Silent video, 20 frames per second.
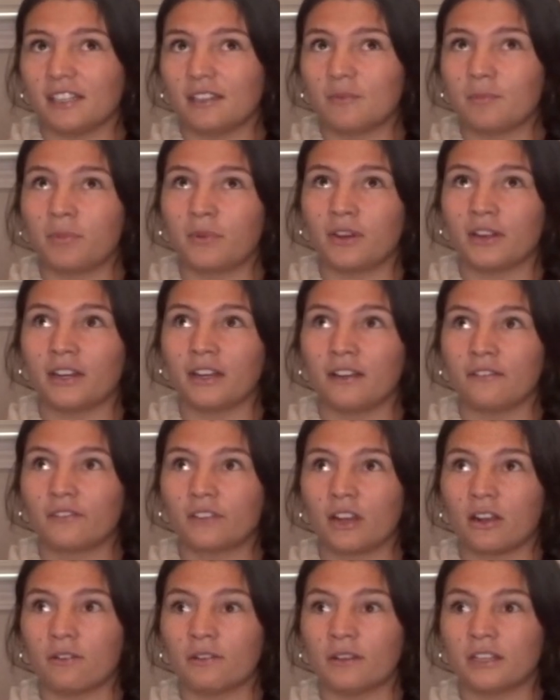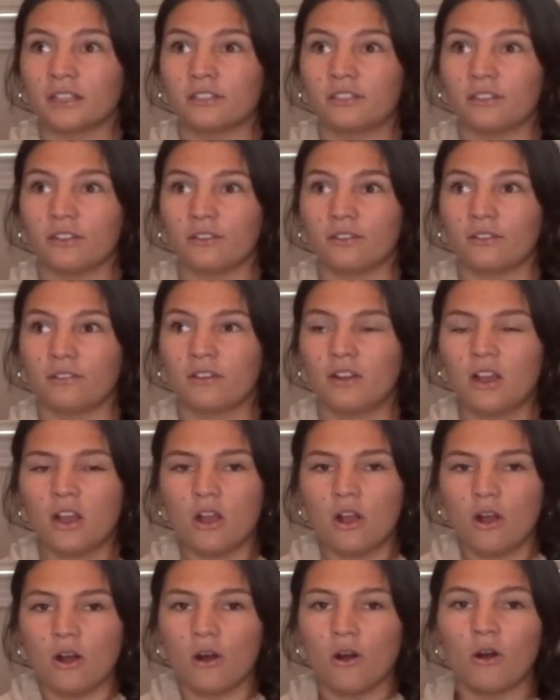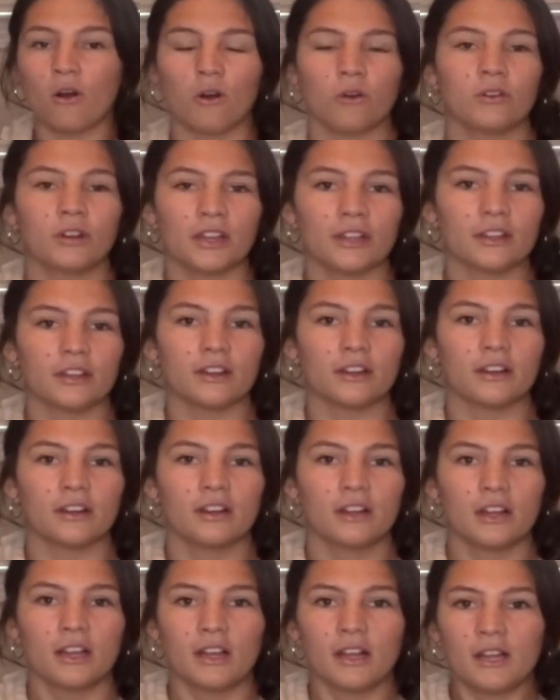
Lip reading: the point of going to a whole nother